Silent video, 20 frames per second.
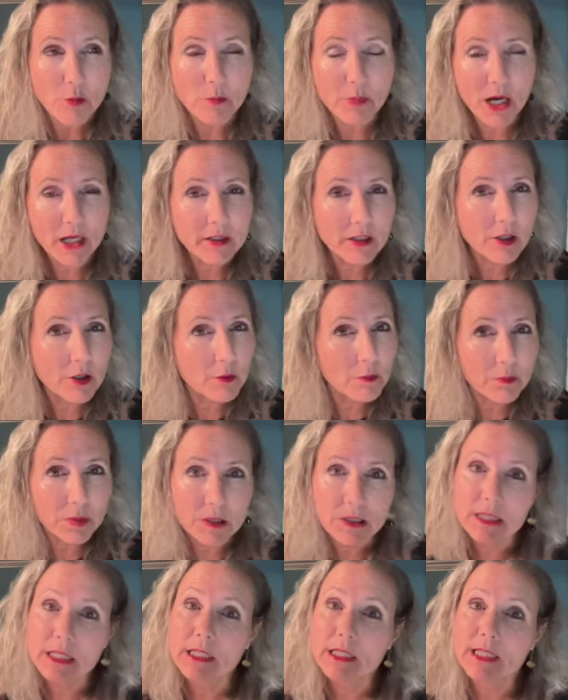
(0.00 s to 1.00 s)
but
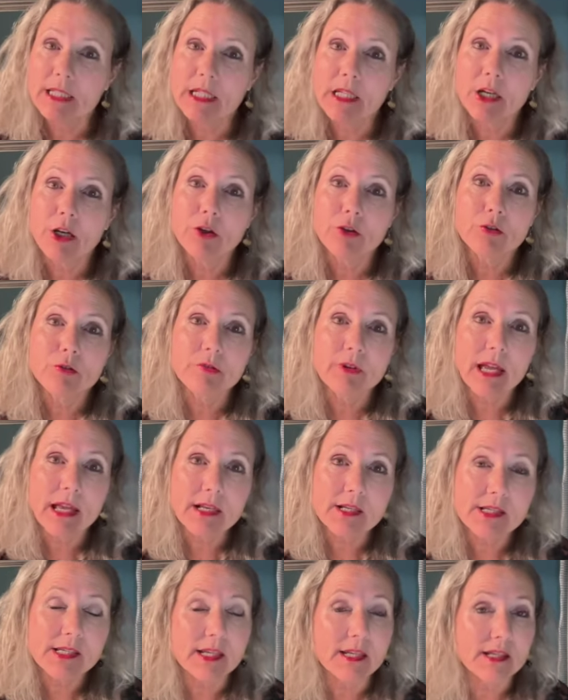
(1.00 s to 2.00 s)
completely
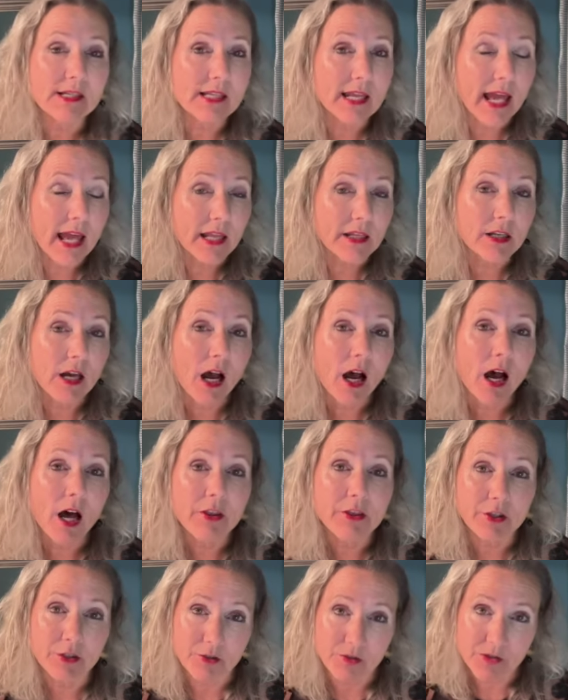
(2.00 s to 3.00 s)
erases and
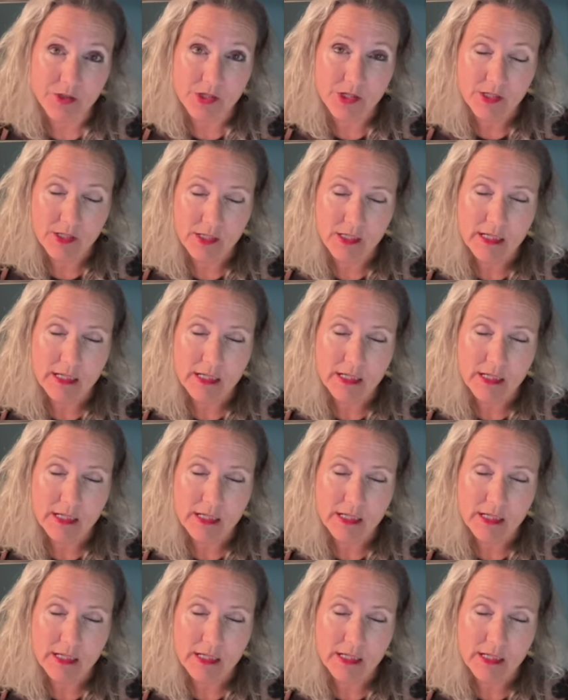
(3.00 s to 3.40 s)
others.